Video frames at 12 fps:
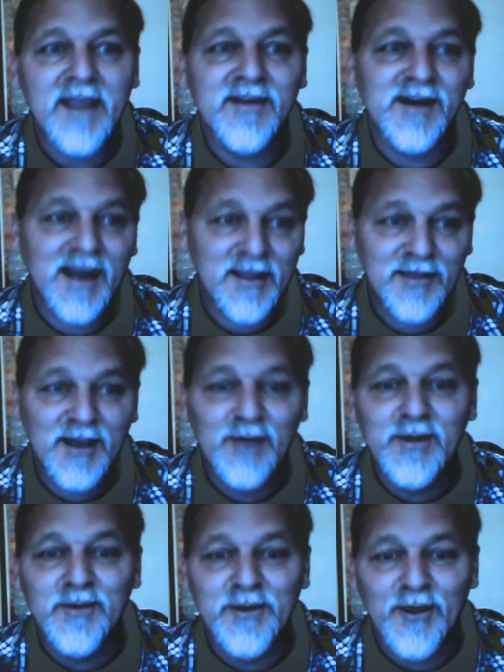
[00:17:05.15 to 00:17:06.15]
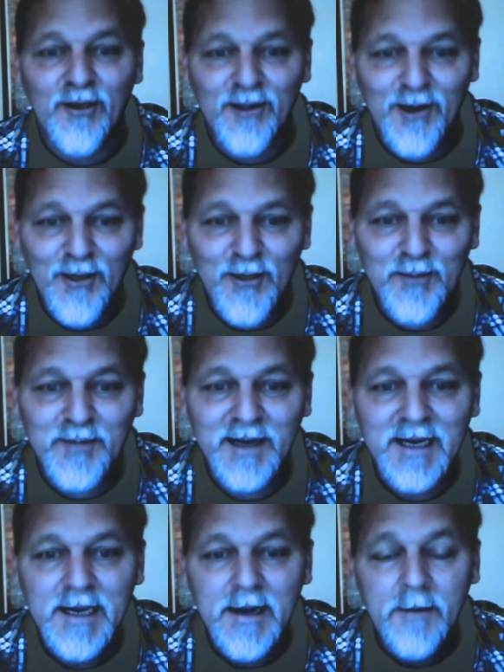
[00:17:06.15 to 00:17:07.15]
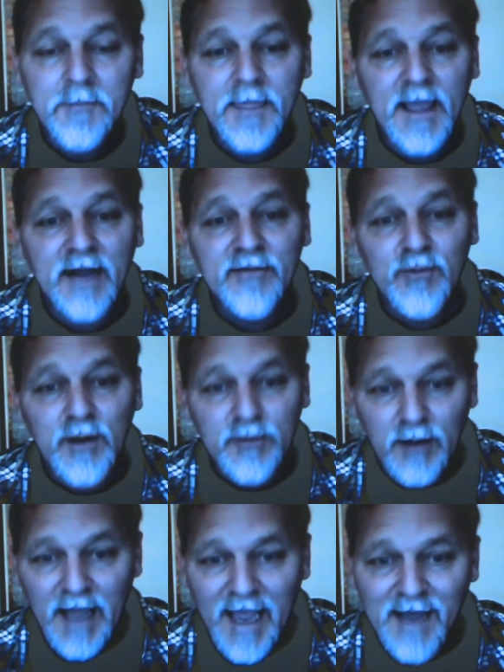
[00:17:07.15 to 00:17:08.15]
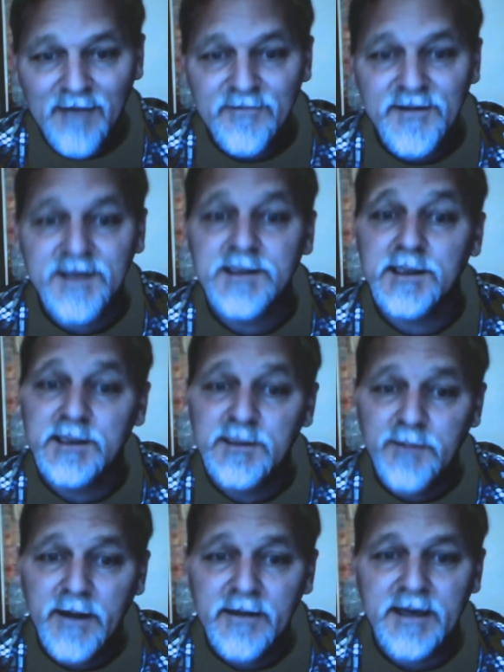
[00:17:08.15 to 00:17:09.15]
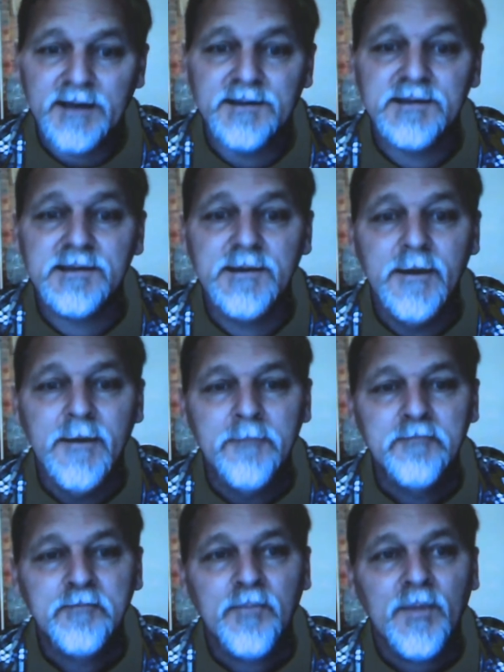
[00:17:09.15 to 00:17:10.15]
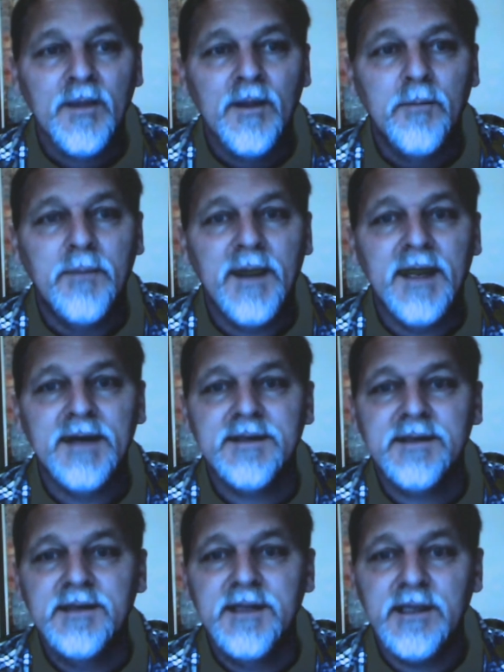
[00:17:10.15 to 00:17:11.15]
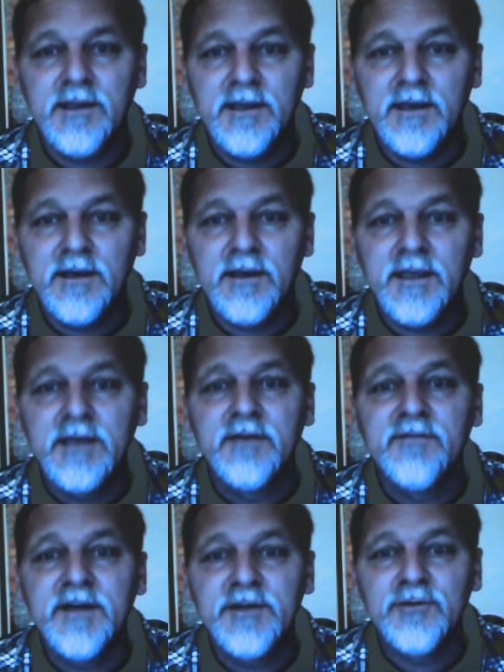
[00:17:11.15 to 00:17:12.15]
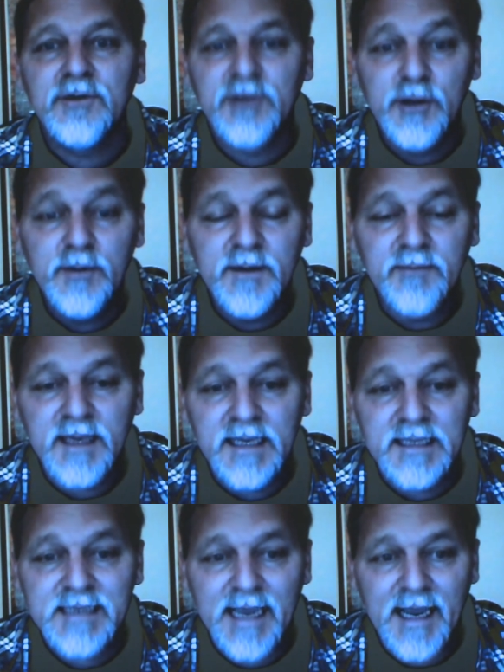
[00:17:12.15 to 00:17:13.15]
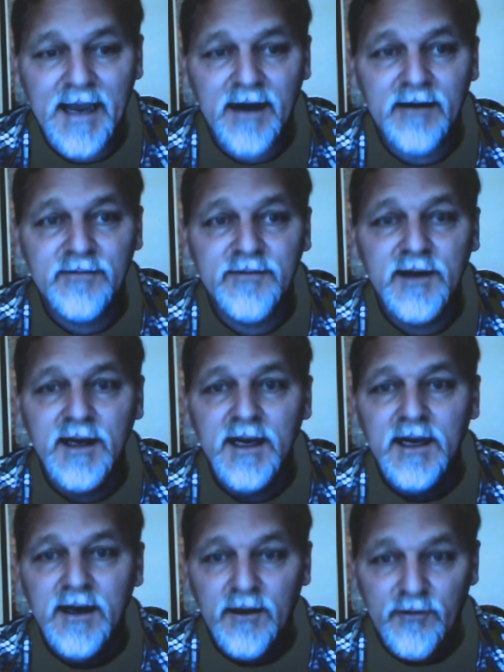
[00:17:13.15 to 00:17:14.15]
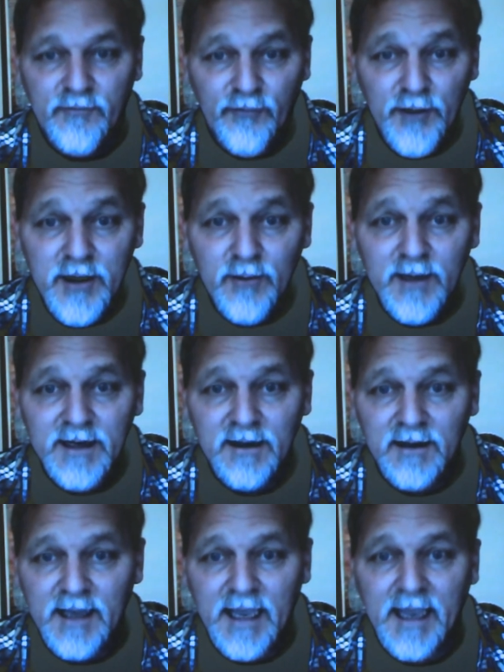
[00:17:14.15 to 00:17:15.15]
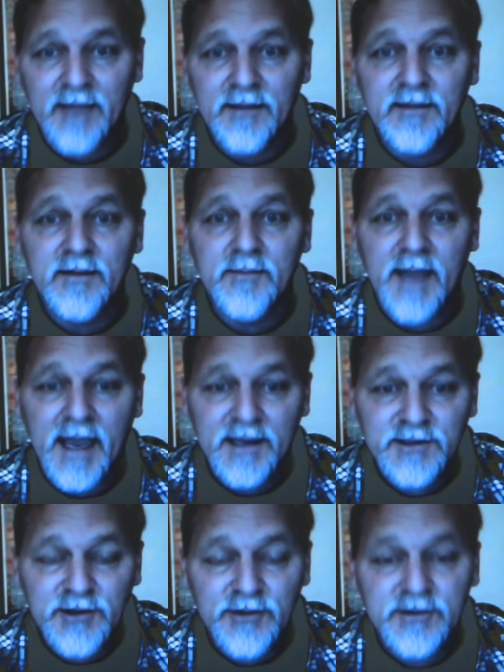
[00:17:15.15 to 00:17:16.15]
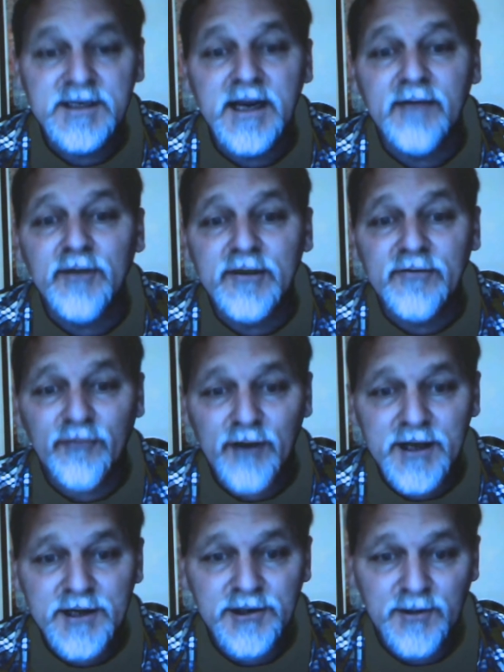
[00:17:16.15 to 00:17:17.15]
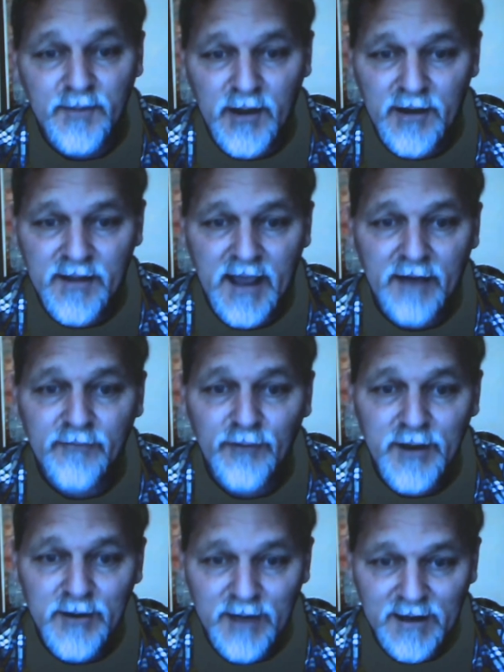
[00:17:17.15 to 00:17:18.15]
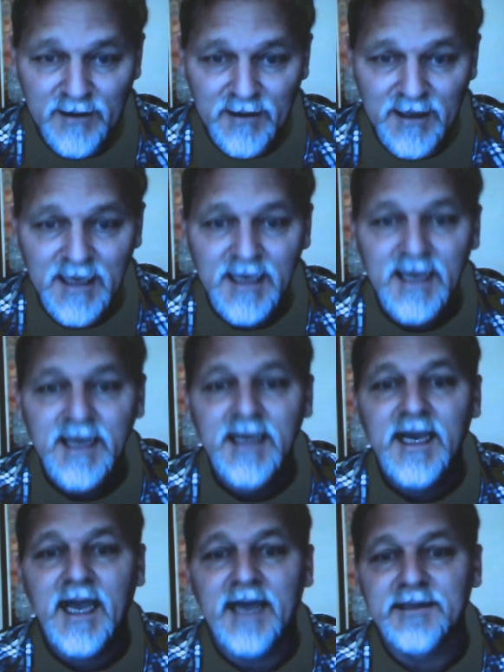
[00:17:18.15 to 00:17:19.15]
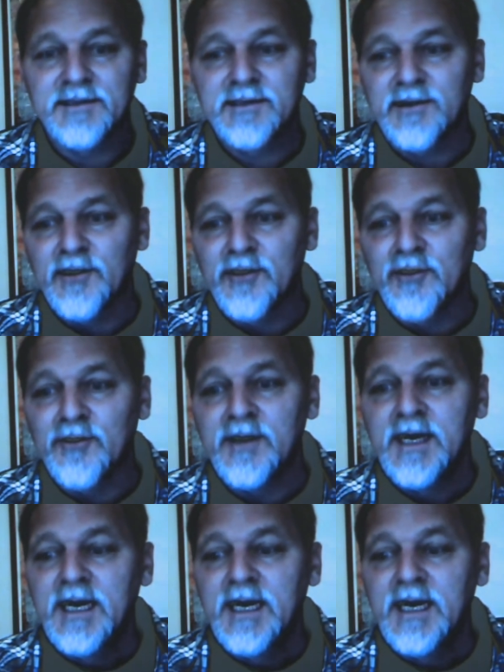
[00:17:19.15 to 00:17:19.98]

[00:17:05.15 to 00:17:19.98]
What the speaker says: that I think we would all hope. Everyone will have this experience, but the individual human beings have free will, and the masters never infringe upon that free will. And so